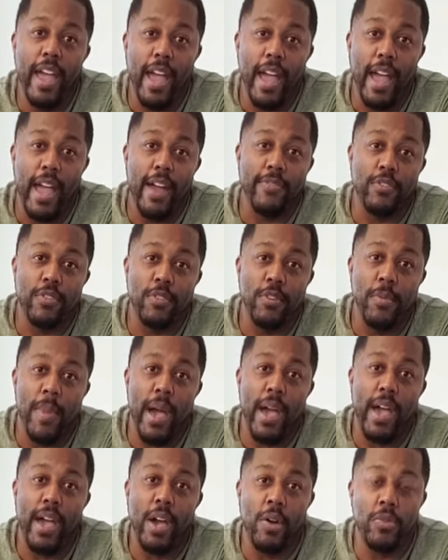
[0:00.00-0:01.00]
after
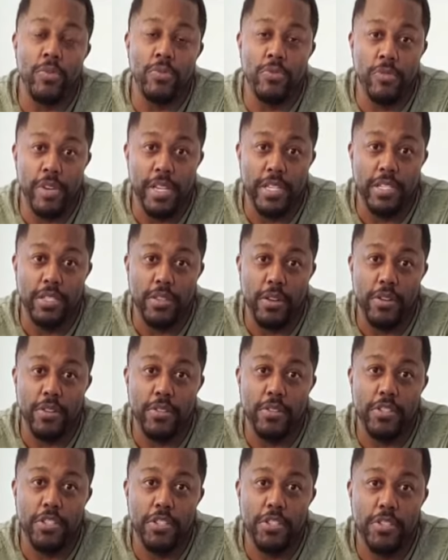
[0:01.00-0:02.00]
my own
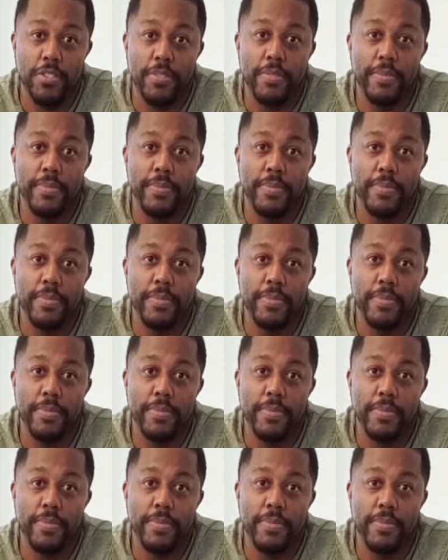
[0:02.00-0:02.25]
research.